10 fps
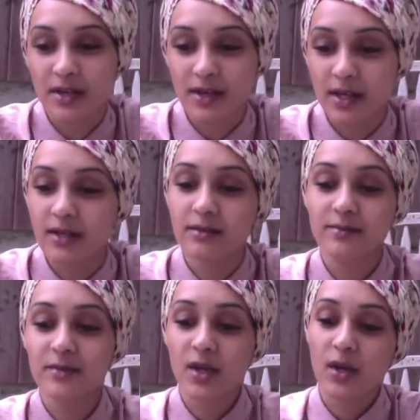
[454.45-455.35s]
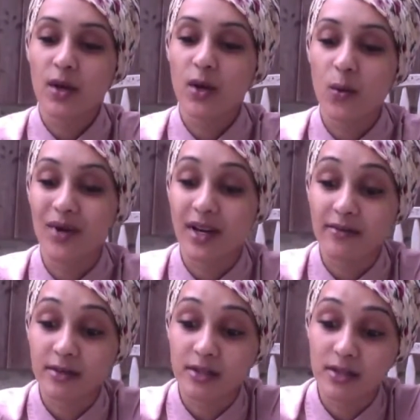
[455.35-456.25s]
okay,
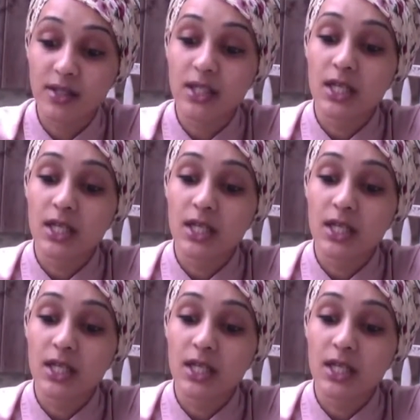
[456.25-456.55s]
whatever.